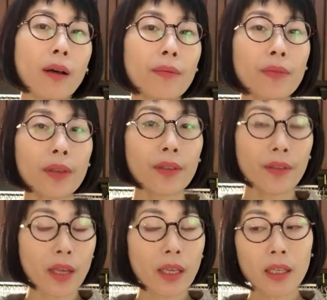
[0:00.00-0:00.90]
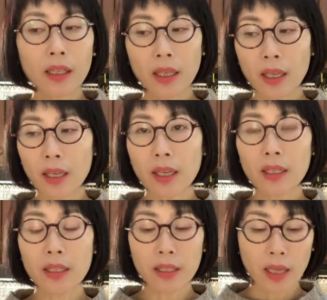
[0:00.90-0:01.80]
the thing
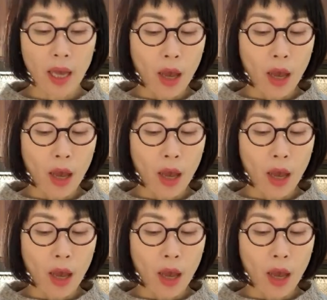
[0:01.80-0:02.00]
is,